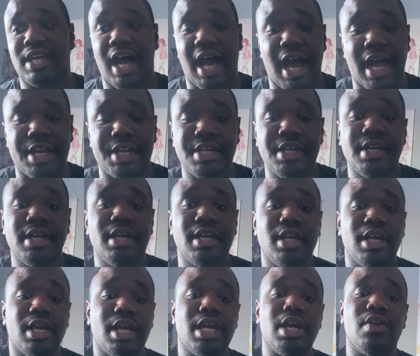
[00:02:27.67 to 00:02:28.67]
got,
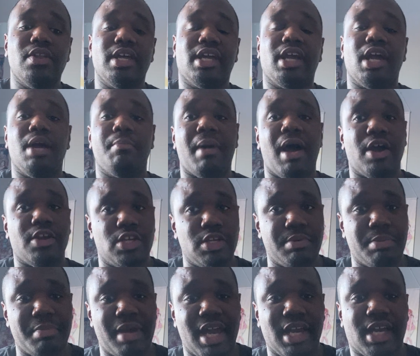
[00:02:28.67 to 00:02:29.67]
he only care about
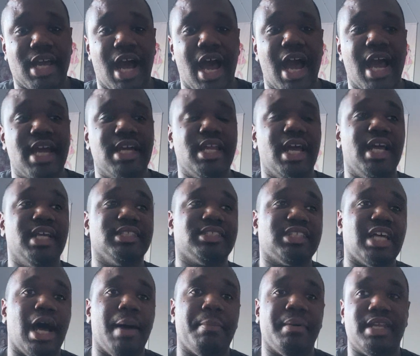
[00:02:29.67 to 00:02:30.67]
human mankind and
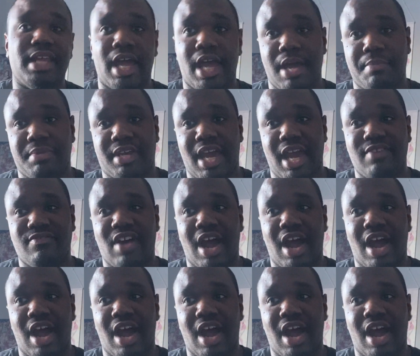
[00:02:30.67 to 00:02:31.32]
stopping the MK